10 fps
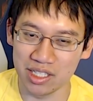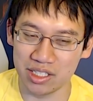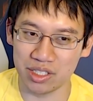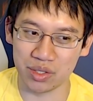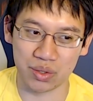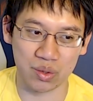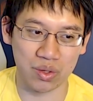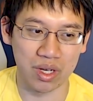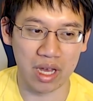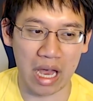to
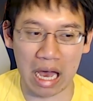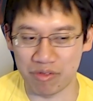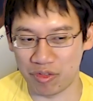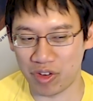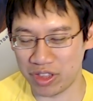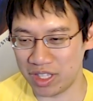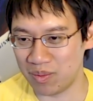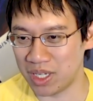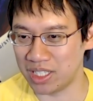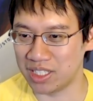have a friendly
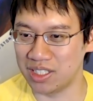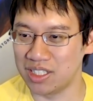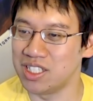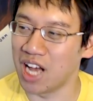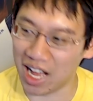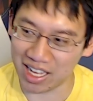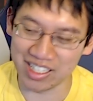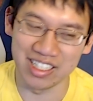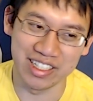minion die